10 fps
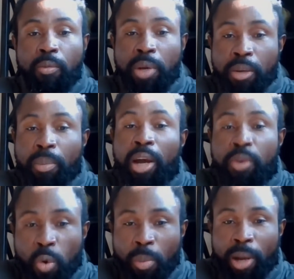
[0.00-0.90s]
winning my
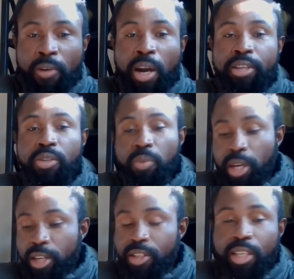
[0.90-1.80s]
human rights,
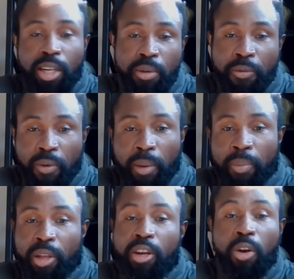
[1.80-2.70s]
where they're stealing from the,